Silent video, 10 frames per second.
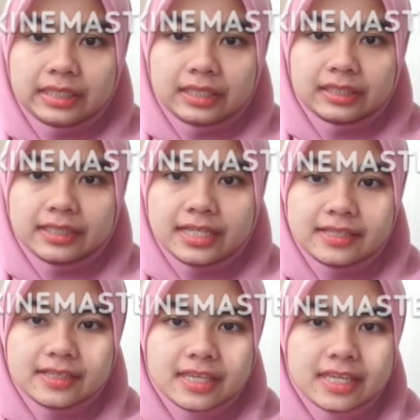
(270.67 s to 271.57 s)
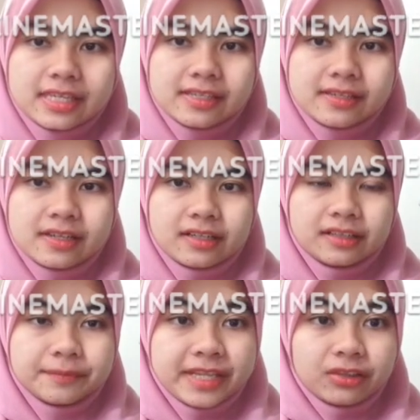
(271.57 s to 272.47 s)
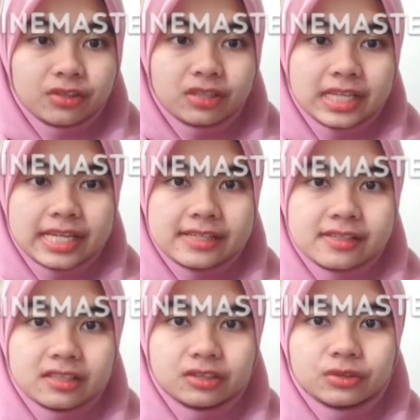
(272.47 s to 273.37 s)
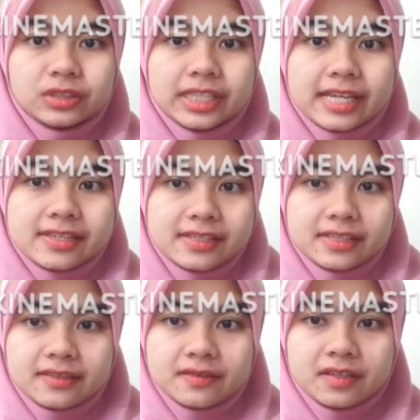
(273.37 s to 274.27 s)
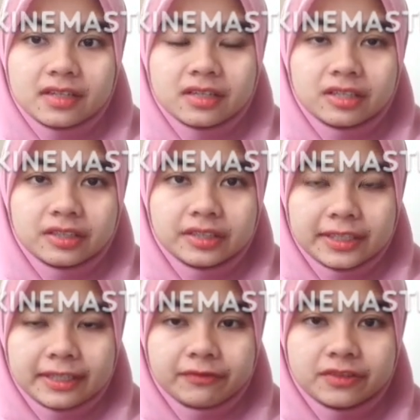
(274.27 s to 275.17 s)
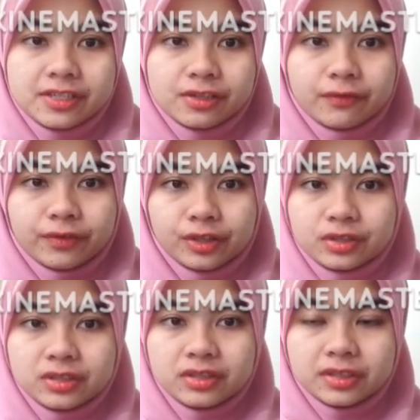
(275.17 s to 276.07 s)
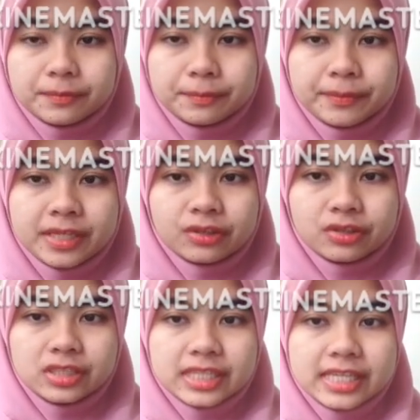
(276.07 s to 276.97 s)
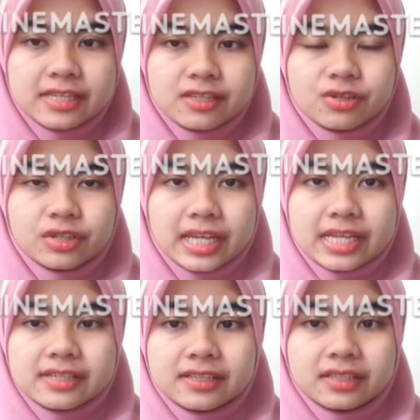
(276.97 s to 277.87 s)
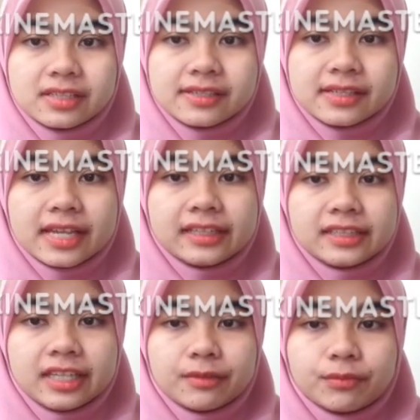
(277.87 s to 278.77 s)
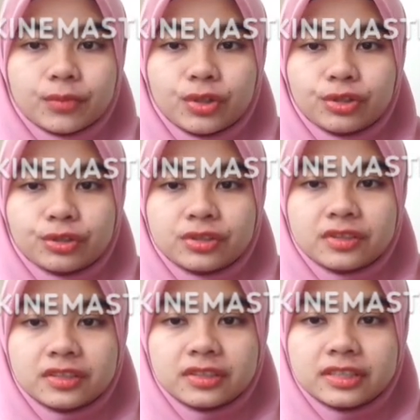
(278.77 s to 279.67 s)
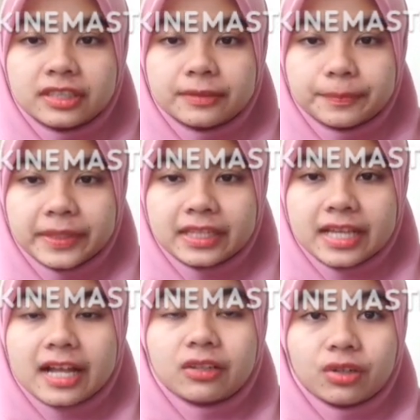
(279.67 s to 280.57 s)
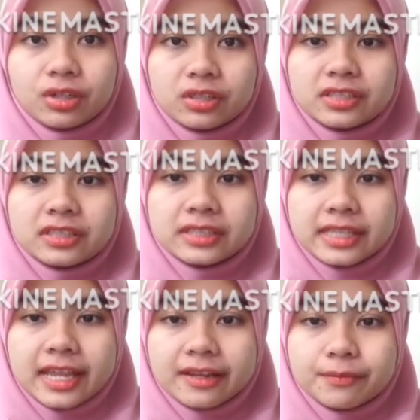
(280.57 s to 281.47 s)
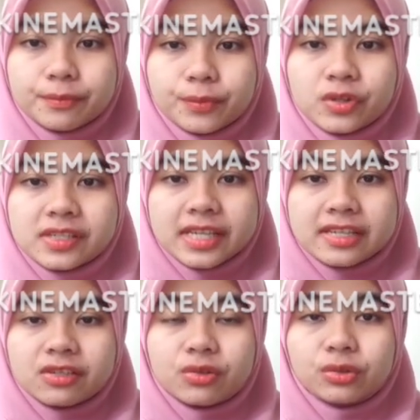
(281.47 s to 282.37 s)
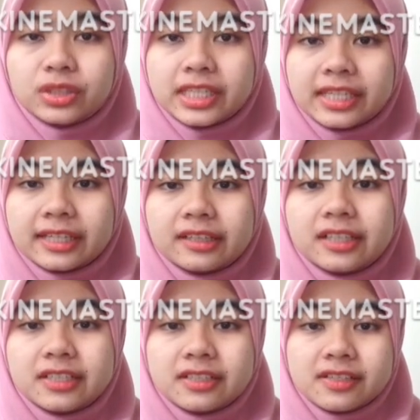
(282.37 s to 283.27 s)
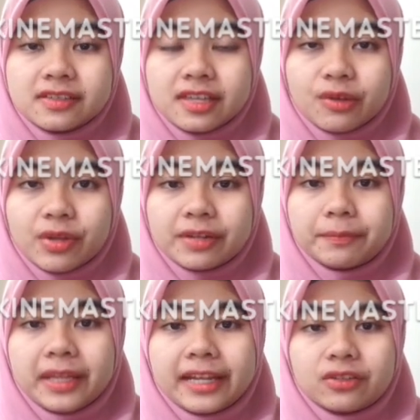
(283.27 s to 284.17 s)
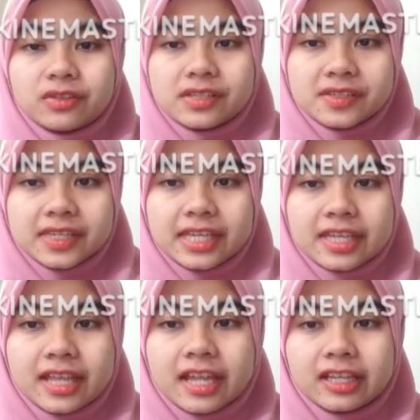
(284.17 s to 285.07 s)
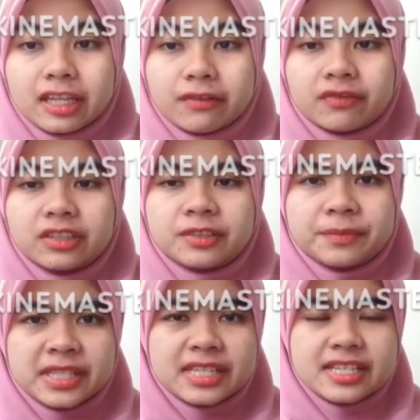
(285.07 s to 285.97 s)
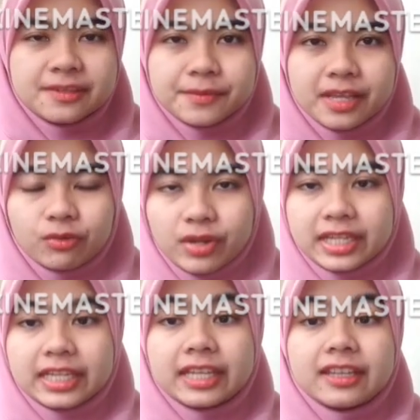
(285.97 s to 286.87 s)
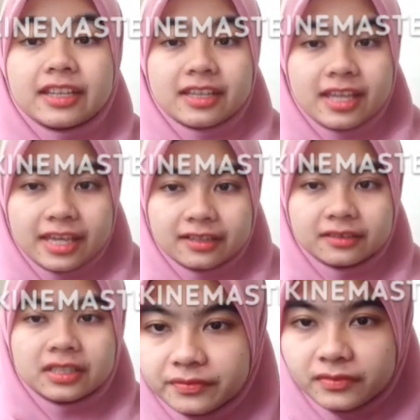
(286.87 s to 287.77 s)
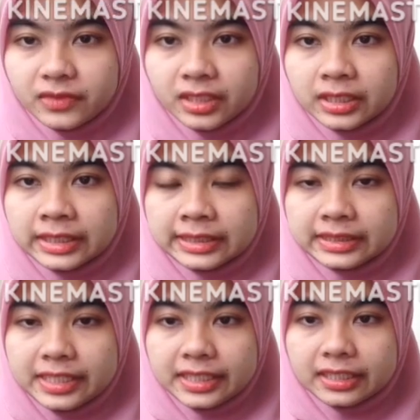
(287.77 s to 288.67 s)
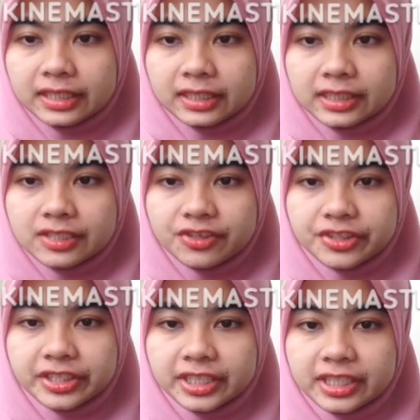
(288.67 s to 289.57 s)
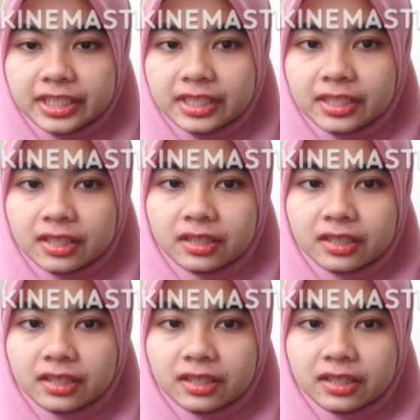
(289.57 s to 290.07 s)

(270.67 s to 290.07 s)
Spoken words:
Next is menthol as a cooling agent. First of all, menthol is known as a cyclic monoterpene alcohol that possesses cooling characteristics when applied to the skin and give a minty smell when it inhaled. There are three